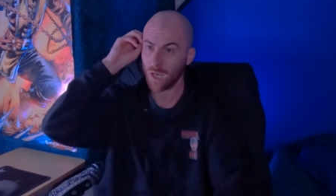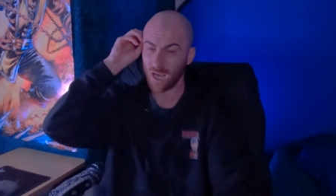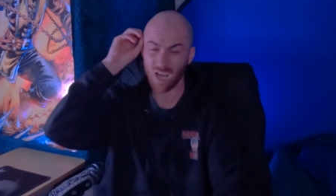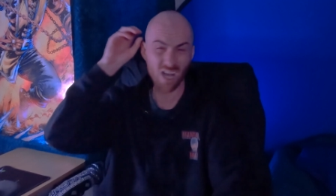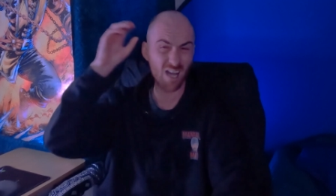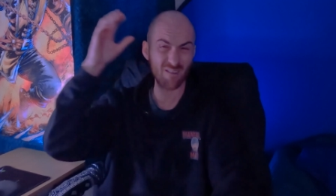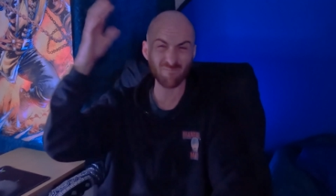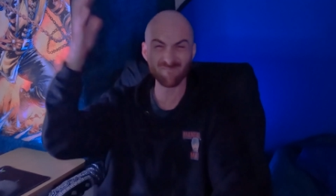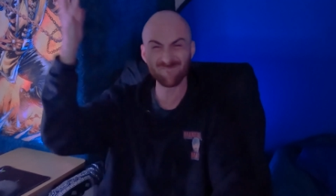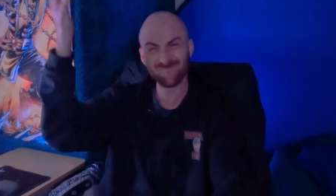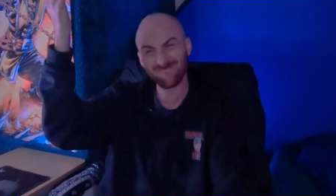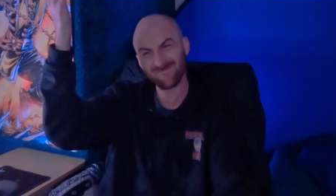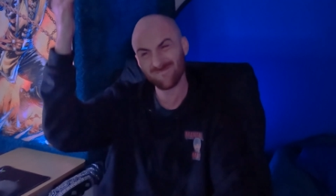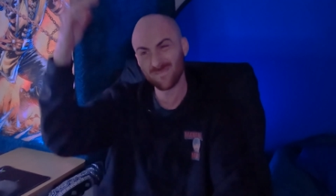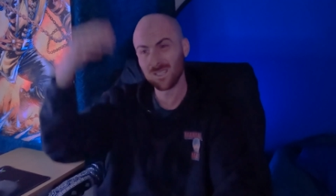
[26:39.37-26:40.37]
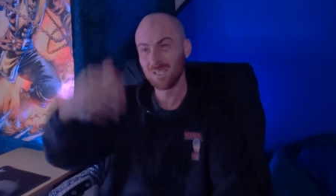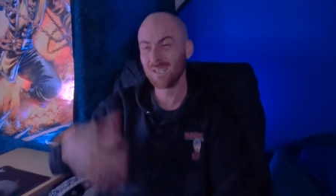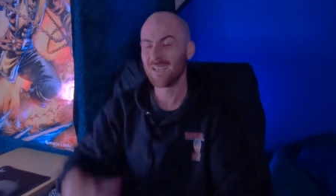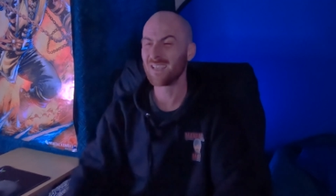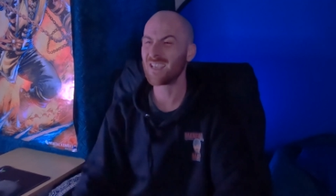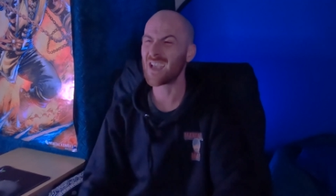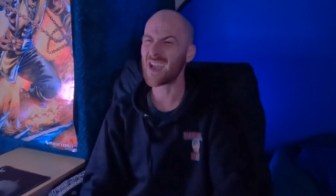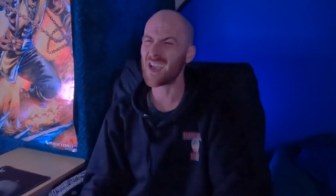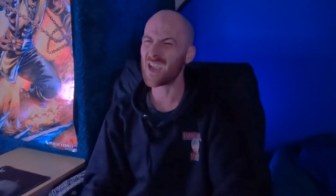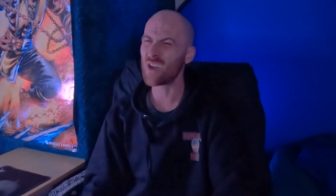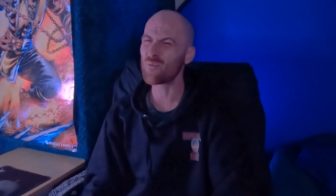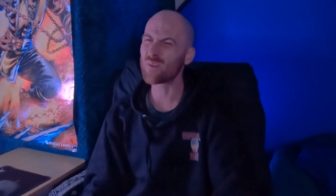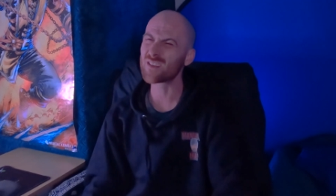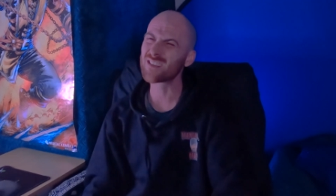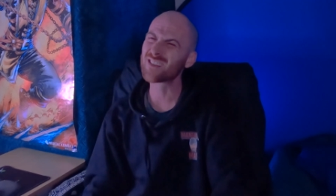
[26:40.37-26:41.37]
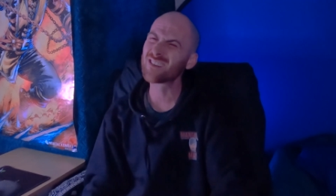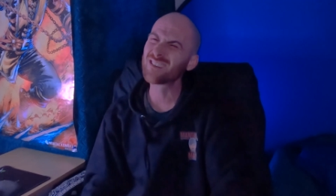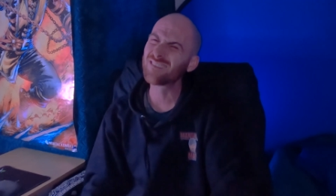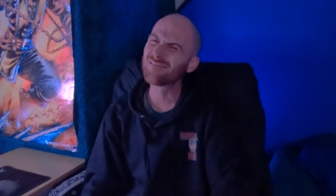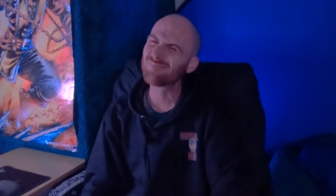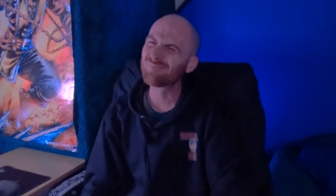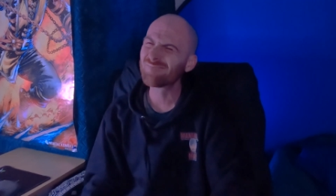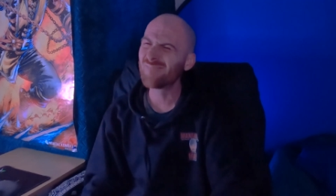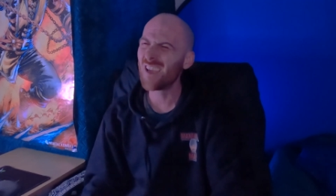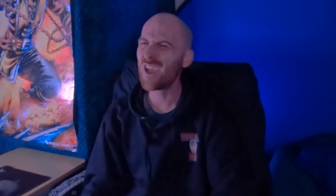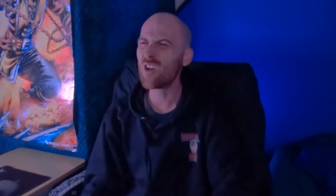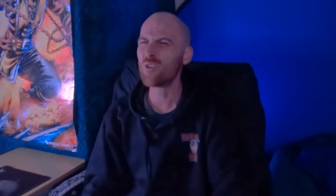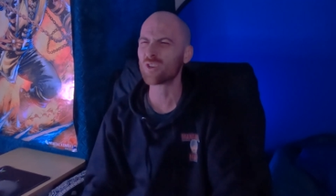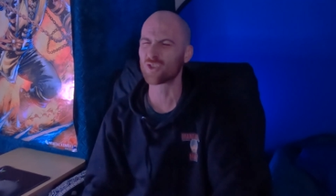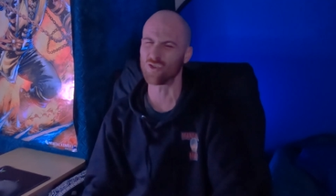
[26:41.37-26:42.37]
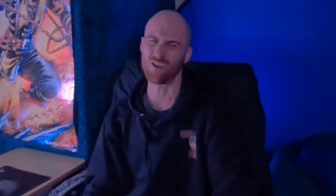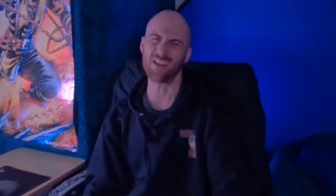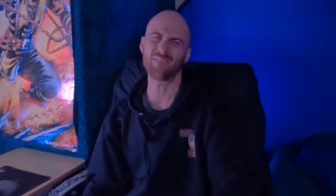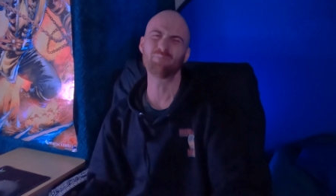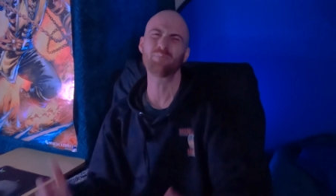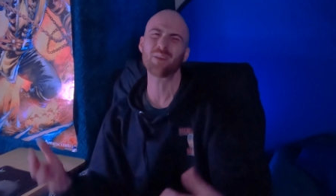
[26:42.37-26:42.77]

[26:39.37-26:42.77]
Um, yeah, it was, it was all right.